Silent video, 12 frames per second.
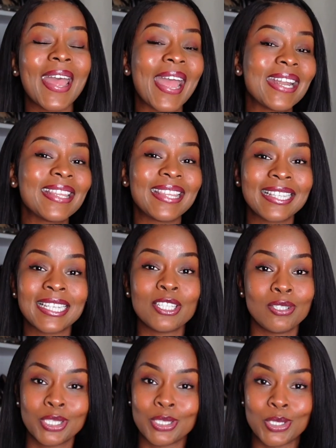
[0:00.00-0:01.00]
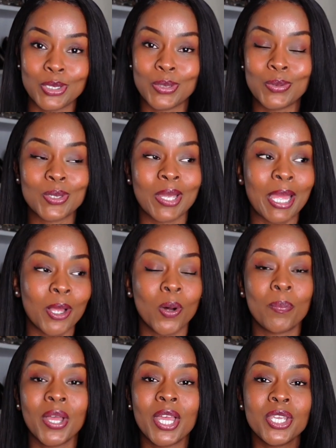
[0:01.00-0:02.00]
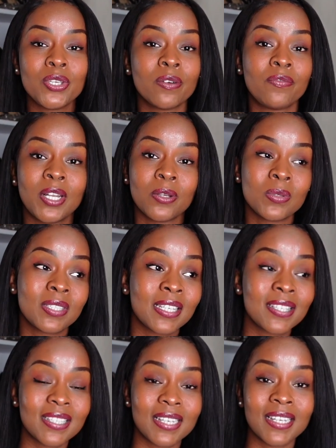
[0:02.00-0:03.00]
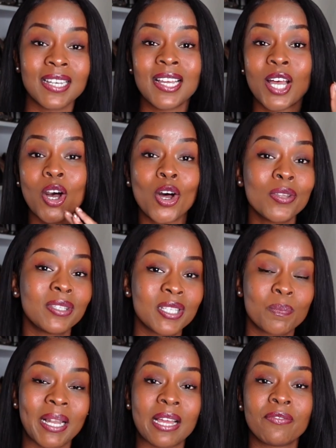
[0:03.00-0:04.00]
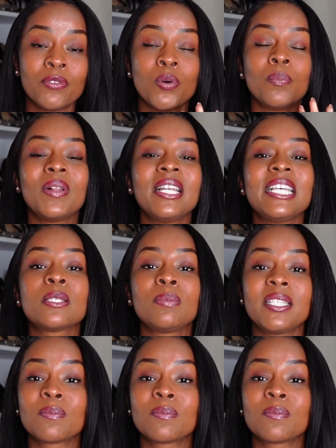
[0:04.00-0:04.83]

anything that you can do to help your fellow sister on this platform, please